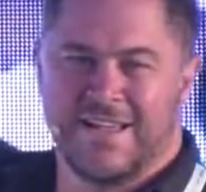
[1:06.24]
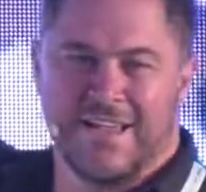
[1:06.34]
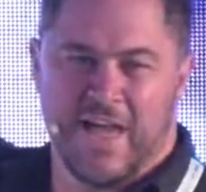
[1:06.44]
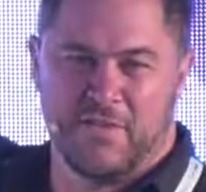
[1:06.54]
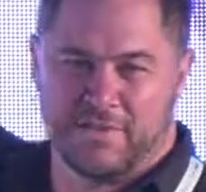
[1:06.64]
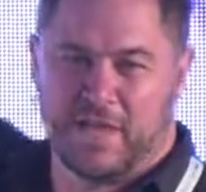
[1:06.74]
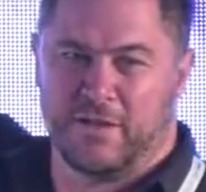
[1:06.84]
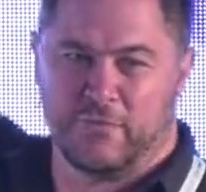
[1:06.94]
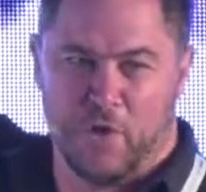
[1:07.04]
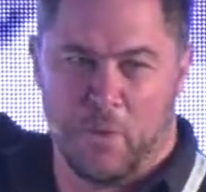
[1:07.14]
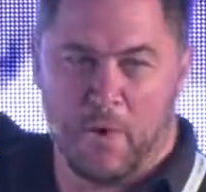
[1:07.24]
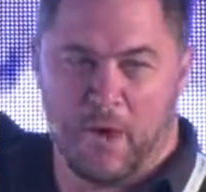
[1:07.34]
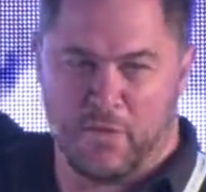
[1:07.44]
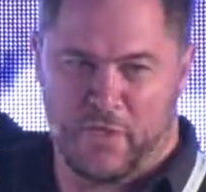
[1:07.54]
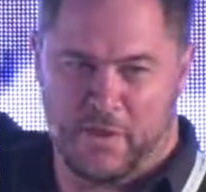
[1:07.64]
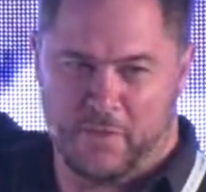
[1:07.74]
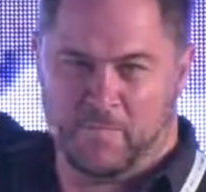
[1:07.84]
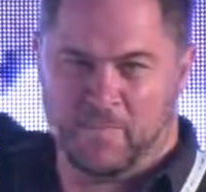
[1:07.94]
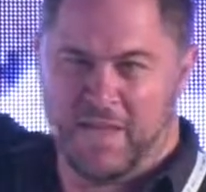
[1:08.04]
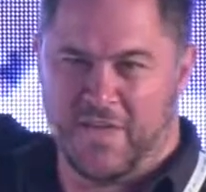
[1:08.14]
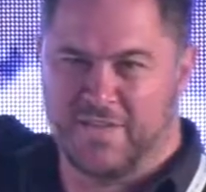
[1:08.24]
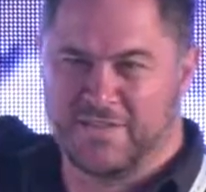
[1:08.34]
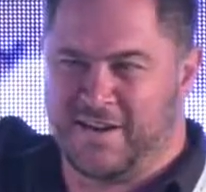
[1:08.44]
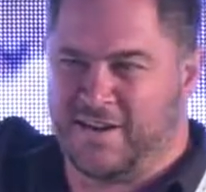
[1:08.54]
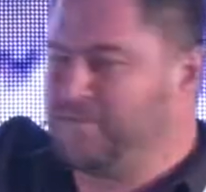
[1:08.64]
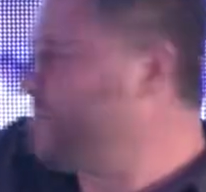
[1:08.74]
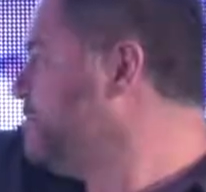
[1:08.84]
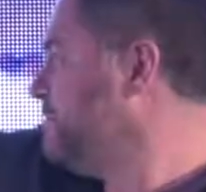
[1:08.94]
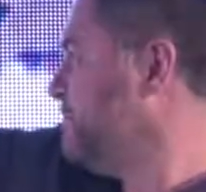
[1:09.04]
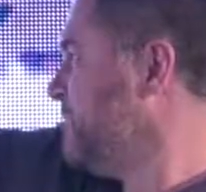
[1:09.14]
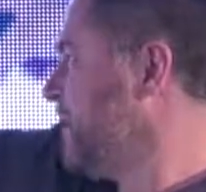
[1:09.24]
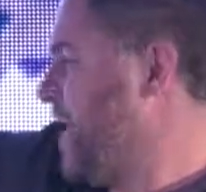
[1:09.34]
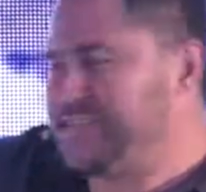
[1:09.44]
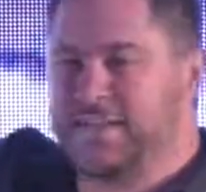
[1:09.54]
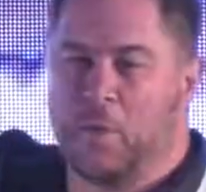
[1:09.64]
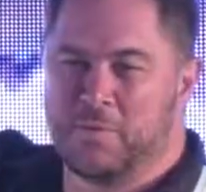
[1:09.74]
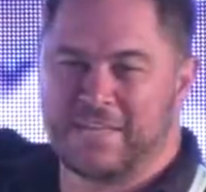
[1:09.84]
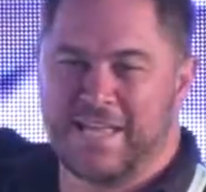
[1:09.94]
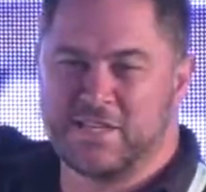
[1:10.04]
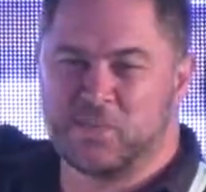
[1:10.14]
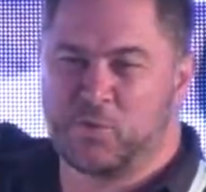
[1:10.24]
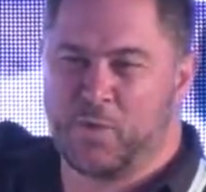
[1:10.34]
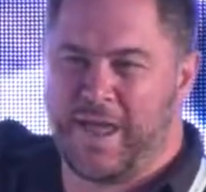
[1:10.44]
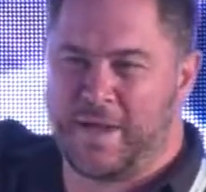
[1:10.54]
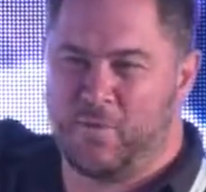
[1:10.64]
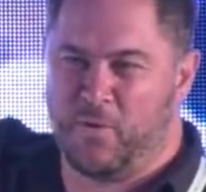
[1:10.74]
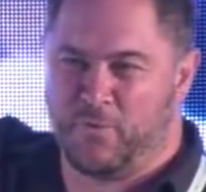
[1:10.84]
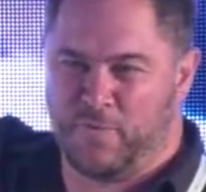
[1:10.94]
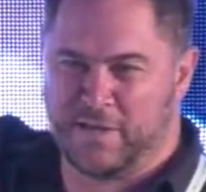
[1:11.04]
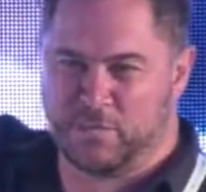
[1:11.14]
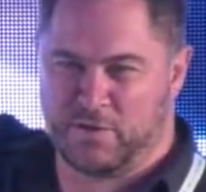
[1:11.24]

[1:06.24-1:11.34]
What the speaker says: and there's a lot of FOMO out there. And these are, I'd say, almost Instagram or Facebook